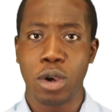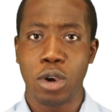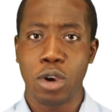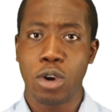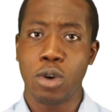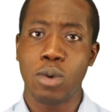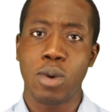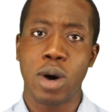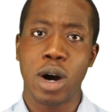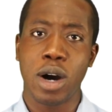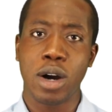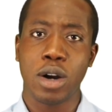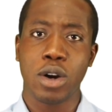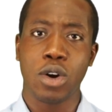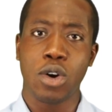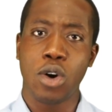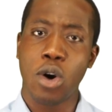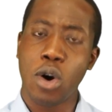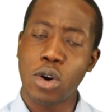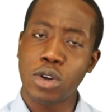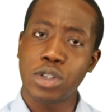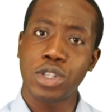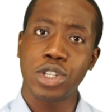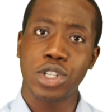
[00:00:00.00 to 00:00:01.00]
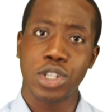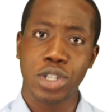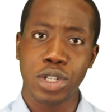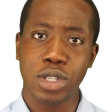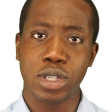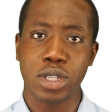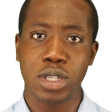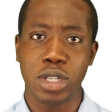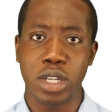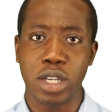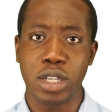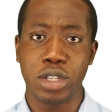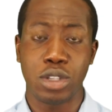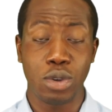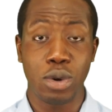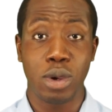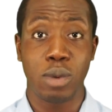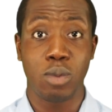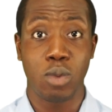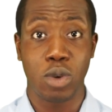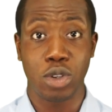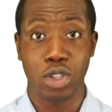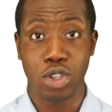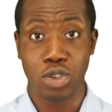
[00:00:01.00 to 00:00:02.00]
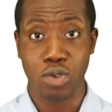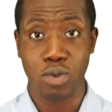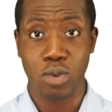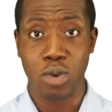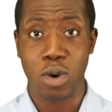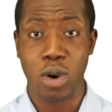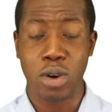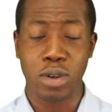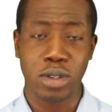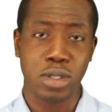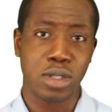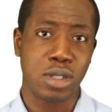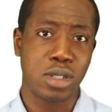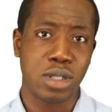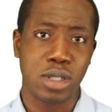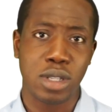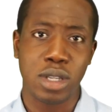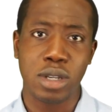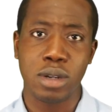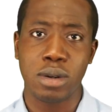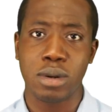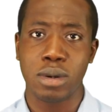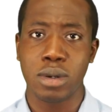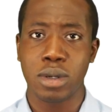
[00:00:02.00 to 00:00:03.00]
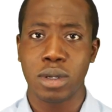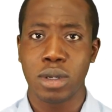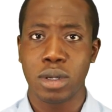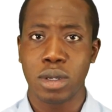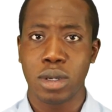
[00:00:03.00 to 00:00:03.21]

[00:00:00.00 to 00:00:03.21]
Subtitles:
who are consciously doing what's wrong still.